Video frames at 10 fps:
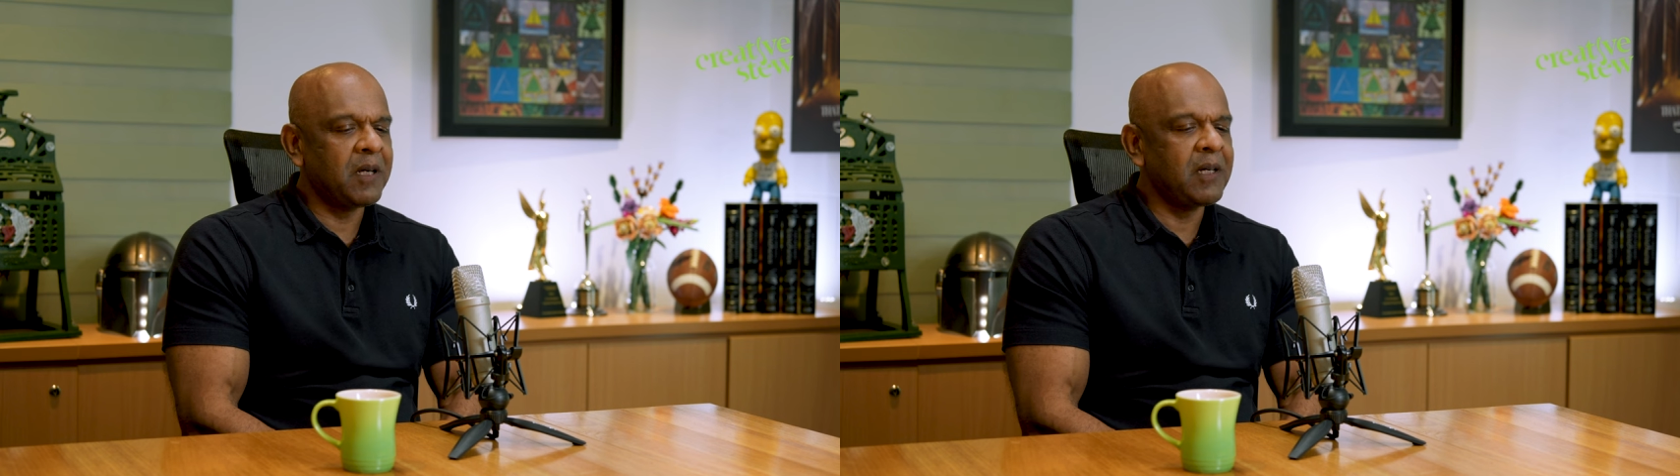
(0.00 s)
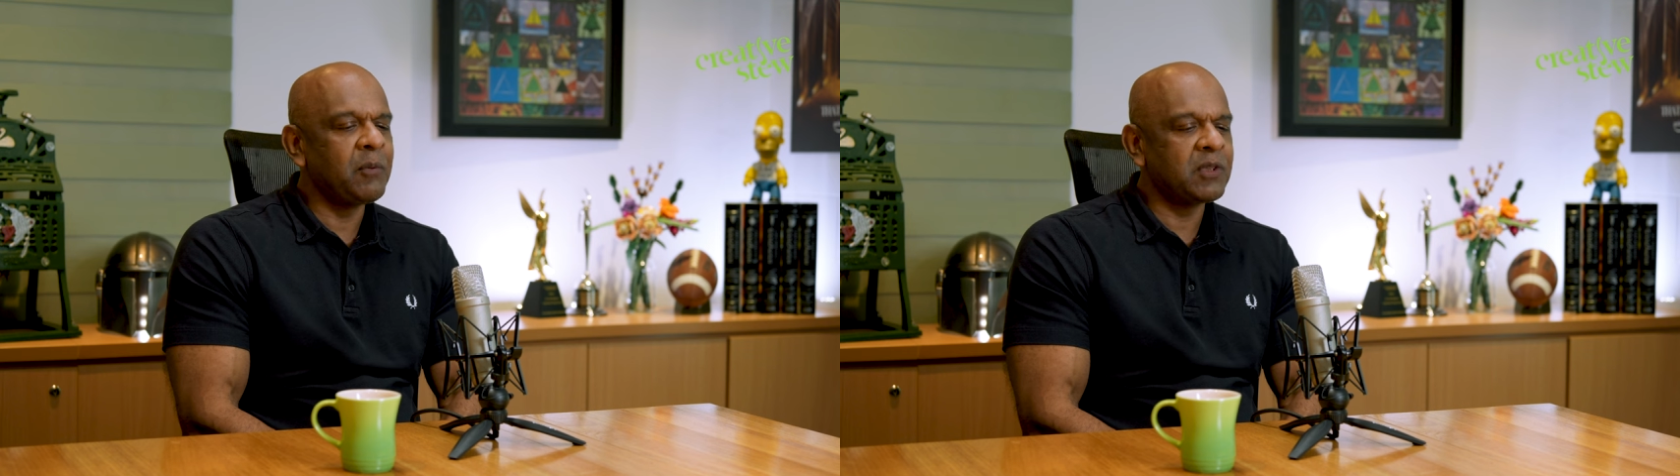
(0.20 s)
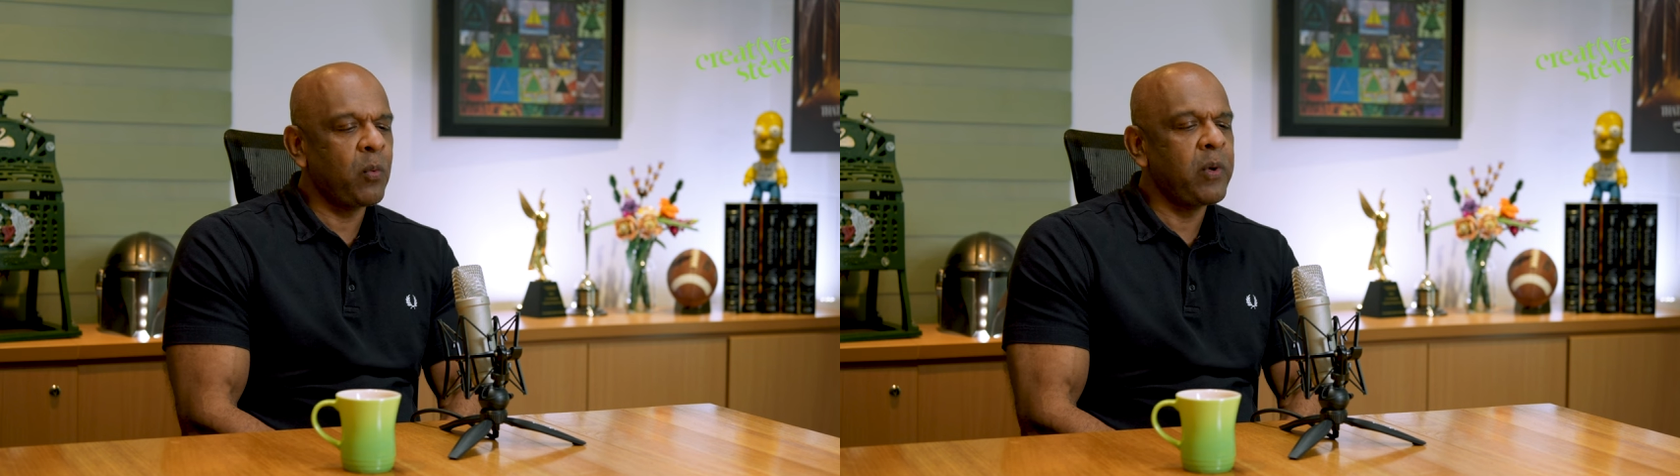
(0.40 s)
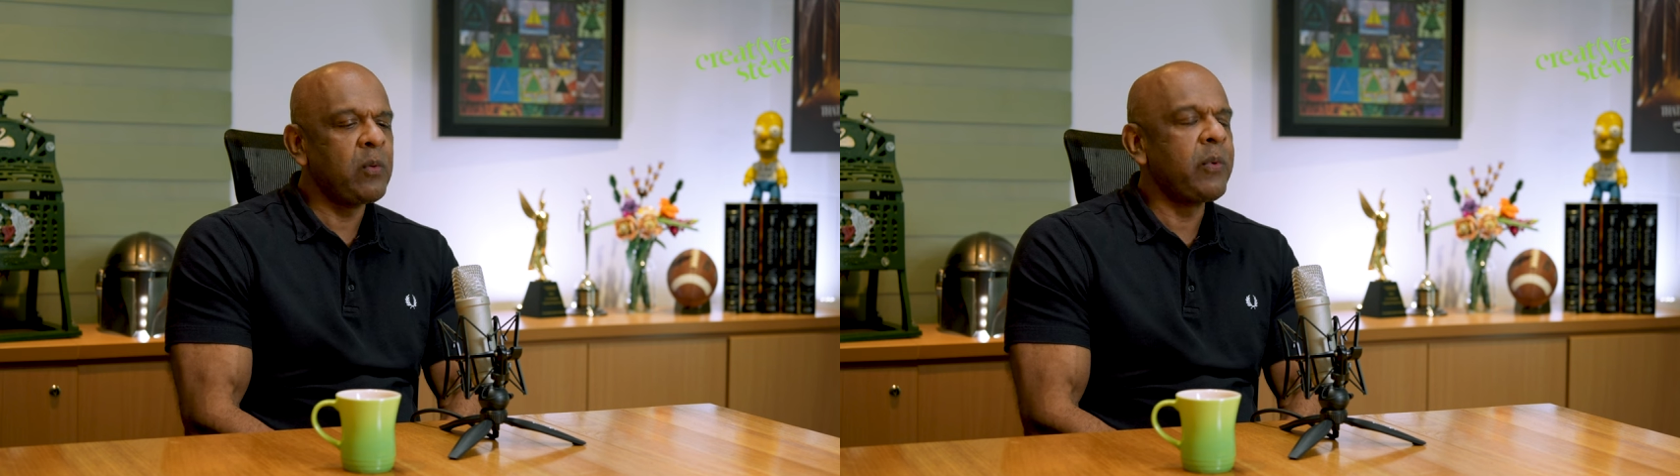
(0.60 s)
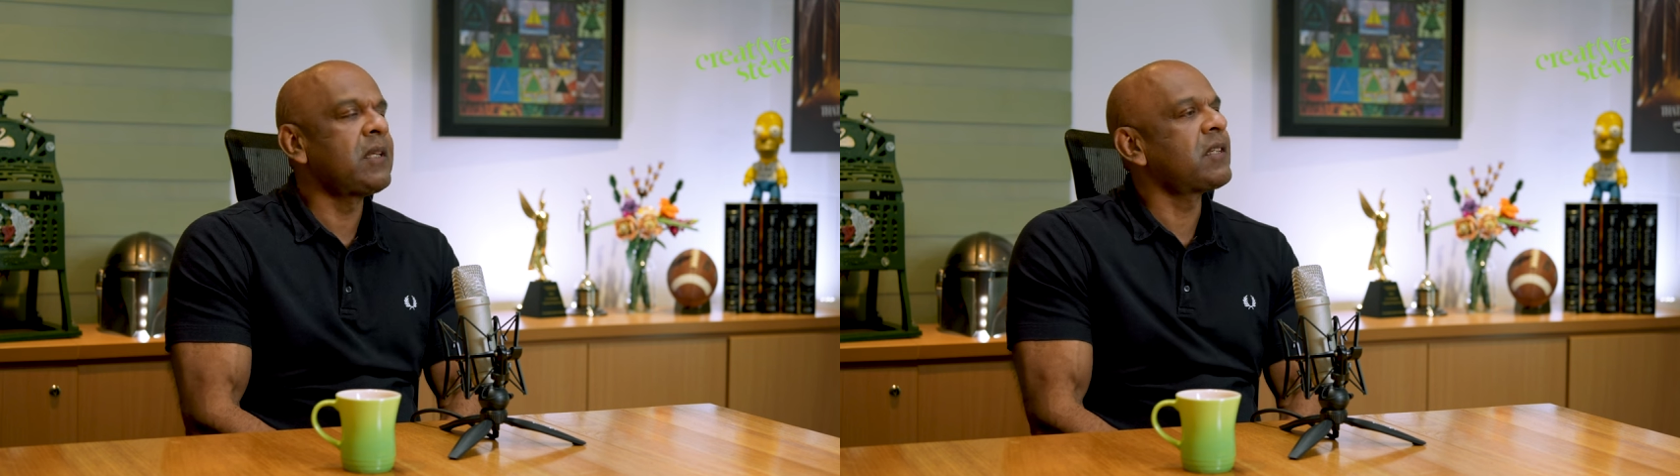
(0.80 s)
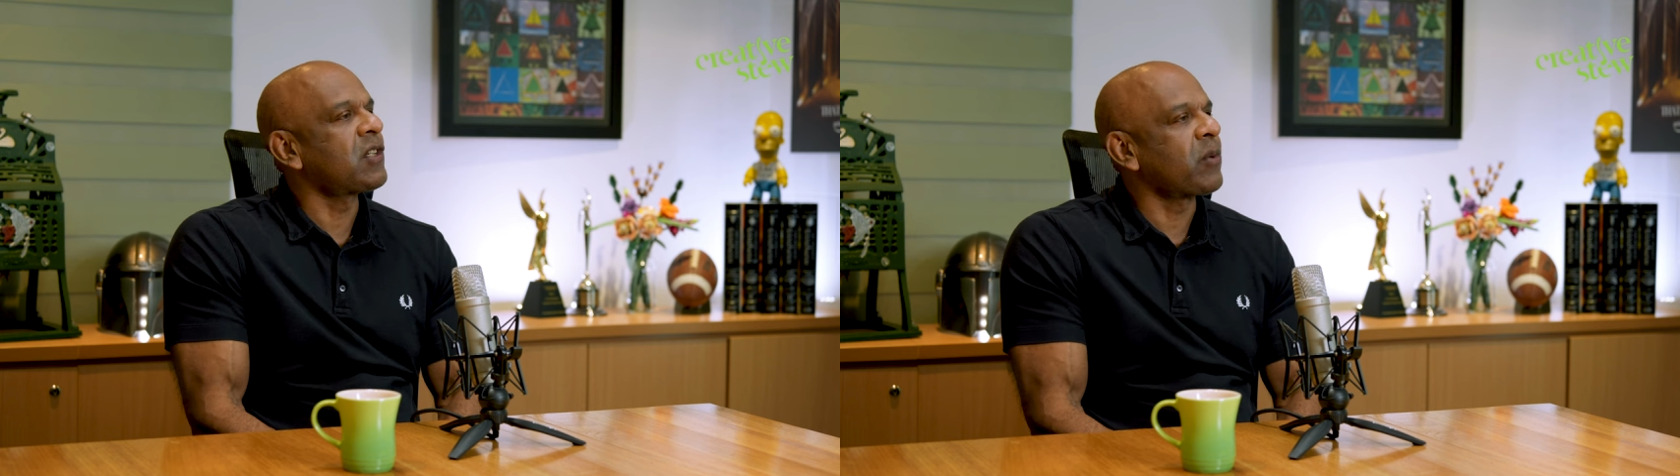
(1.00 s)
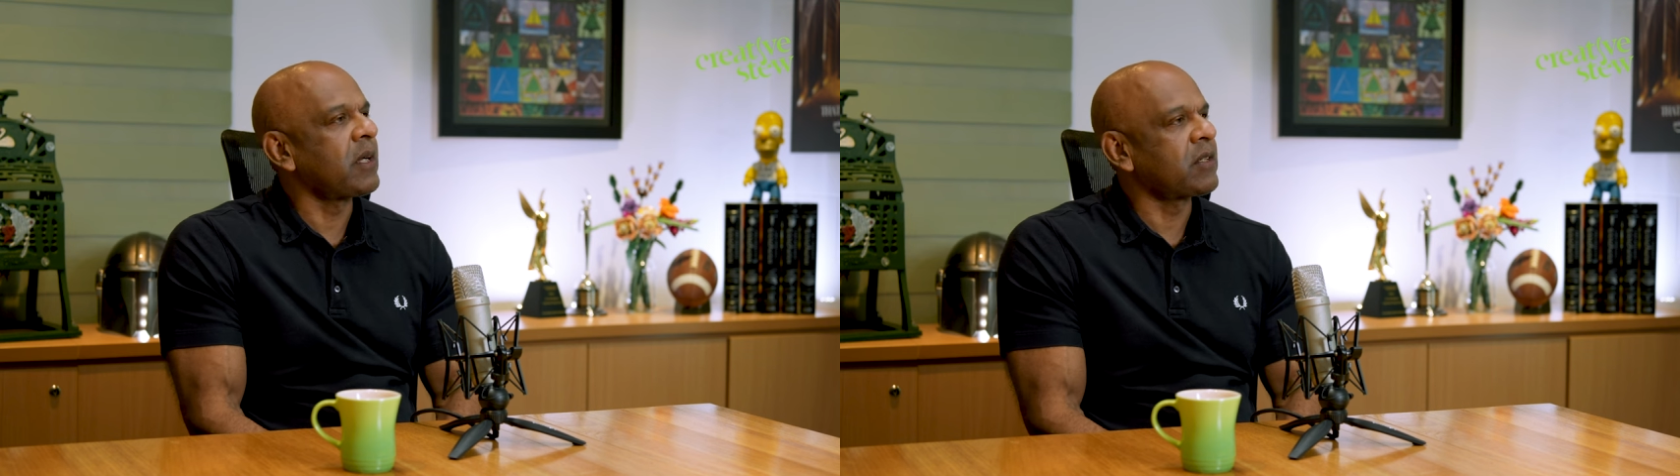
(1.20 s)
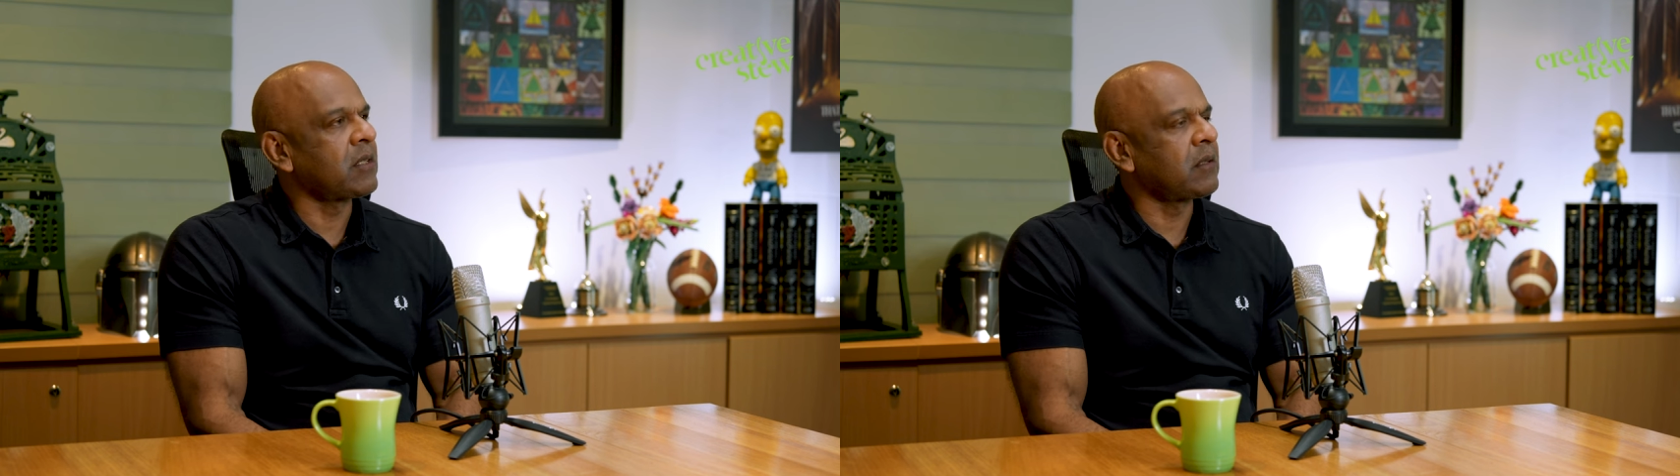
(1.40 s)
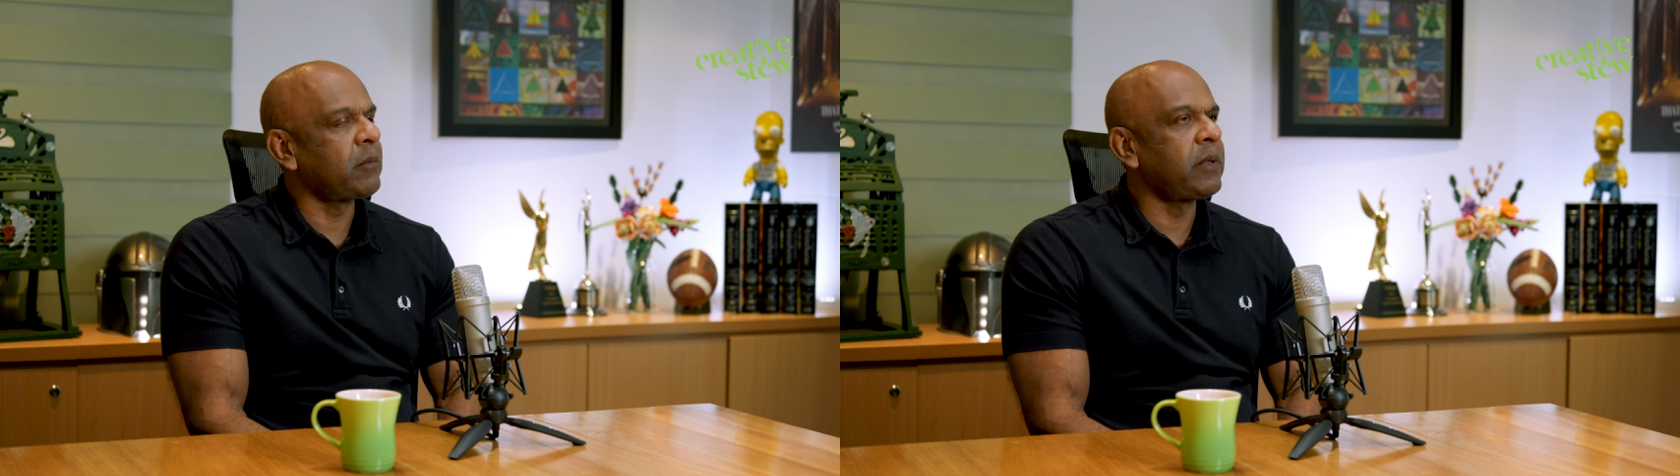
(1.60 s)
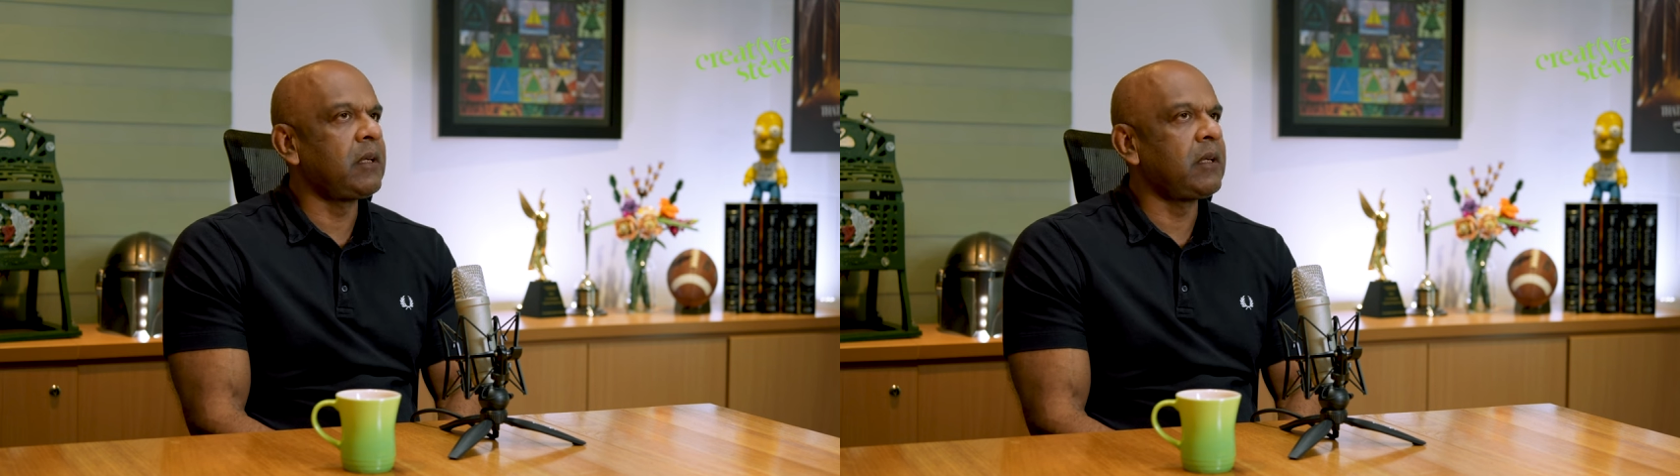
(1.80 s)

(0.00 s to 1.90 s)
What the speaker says: but it was a win-win situation.